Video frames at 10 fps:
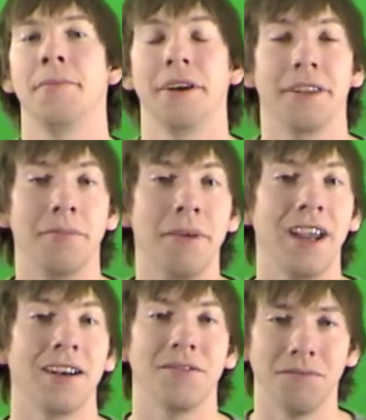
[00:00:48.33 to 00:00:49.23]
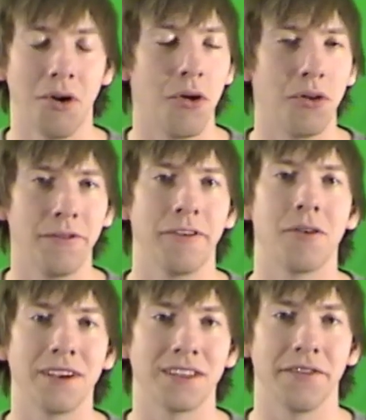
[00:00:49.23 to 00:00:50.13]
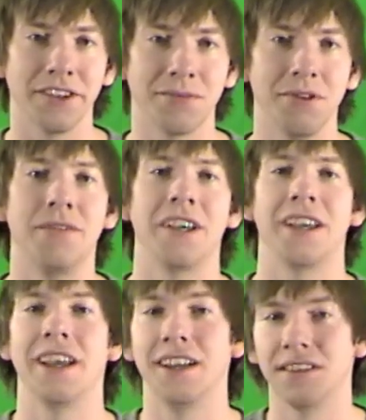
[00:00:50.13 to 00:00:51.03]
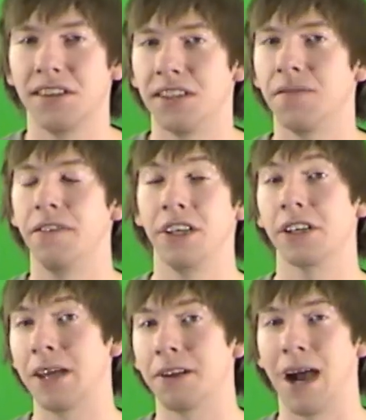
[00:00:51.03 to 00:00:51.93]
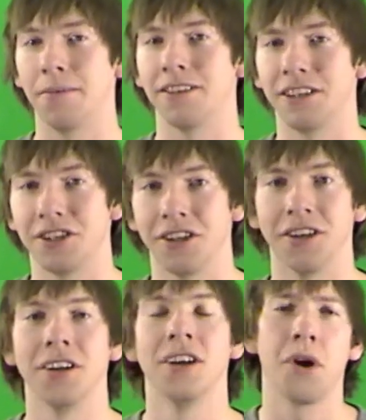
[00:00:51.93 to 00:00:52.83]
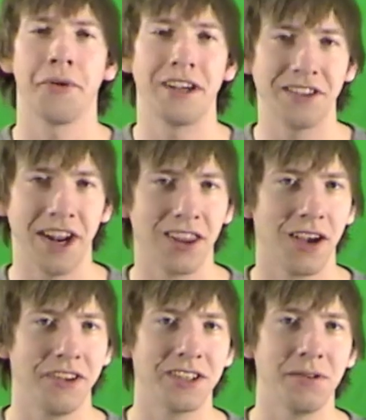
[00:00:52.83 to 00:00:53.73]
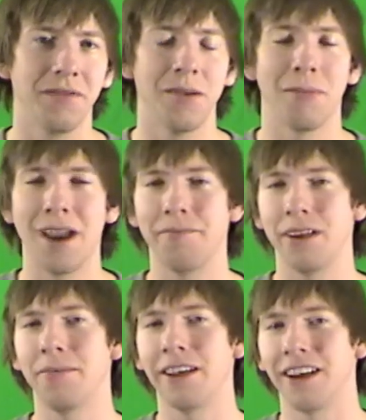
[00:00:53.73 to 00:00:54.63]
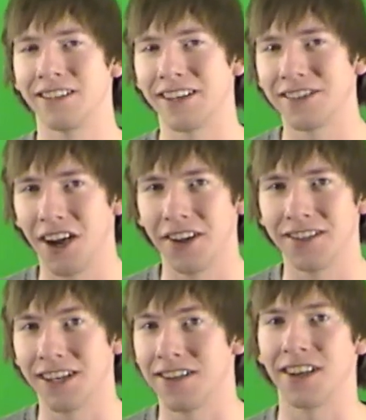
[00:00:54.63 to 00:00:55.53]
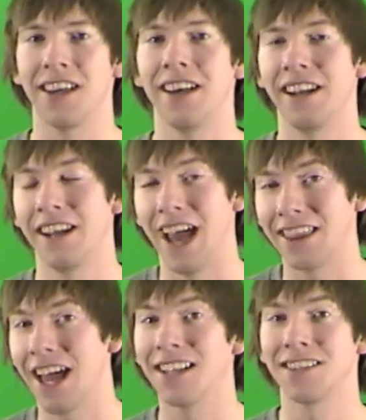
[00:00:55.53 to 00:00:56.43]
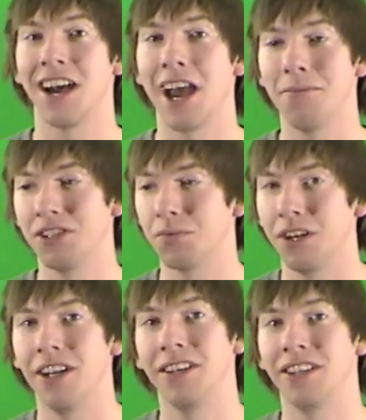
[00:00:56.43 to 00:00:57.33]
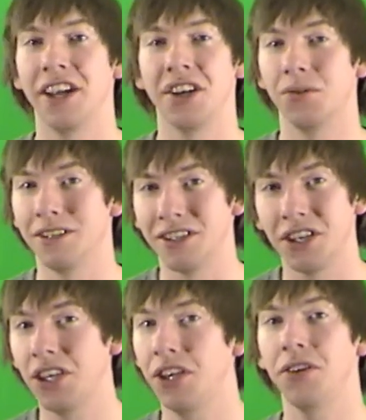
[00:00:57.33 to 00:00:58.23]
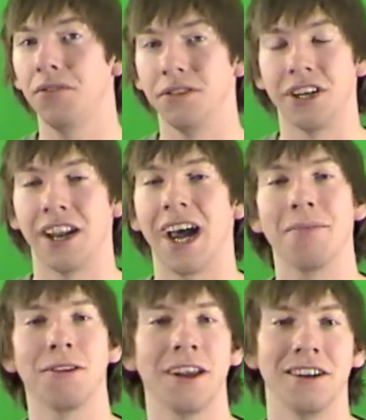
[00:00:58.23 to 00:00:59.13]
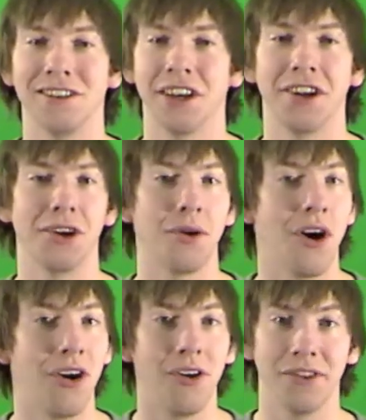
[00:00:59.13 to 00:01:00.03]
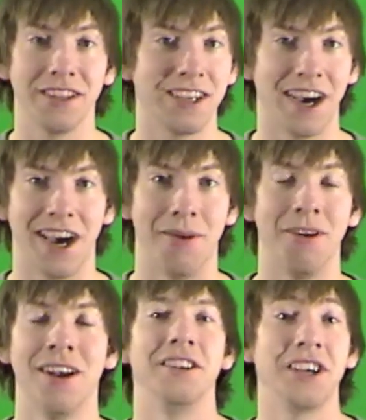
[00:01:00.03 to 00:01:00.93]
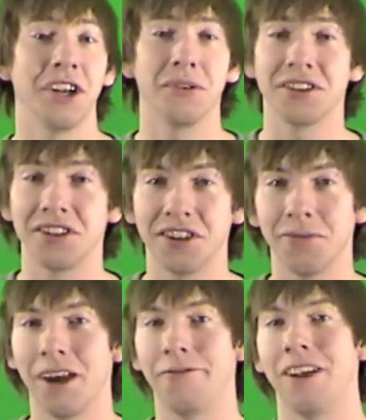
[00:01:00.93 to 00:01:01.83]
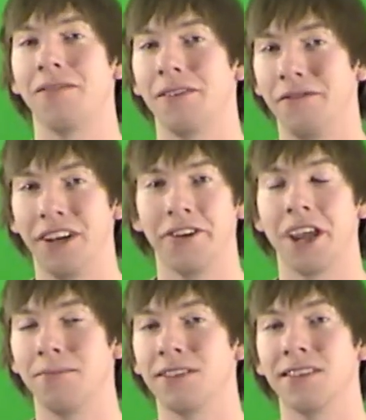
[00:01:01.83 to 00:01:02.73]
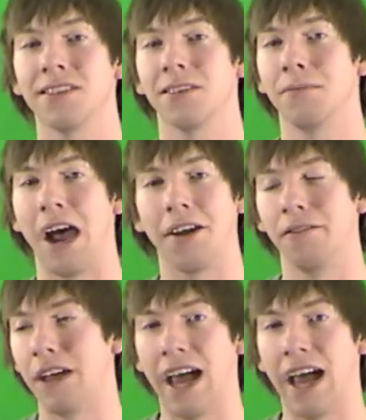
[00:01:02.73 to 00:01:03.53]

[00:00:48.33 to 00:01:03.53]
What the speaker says: But the main whole focus of this movie is this video game competition. One reason I love this movie might be because I saw this as a kid, and at that time is when Nintendo was huge and I played Nintendo all the time. Nintendo is still my favorite video game system out of